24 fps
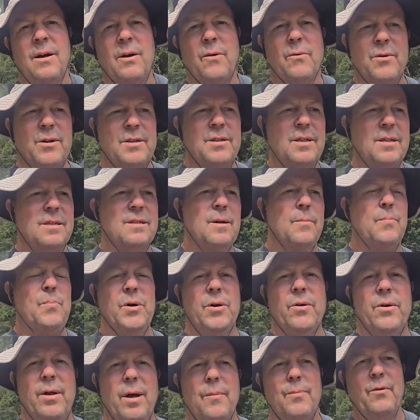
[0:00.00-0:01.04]
which is a
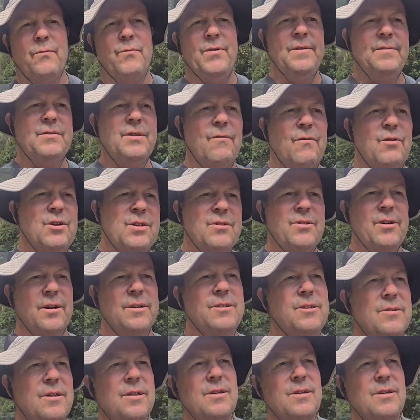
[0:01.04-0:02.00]
buildup of infrastructure.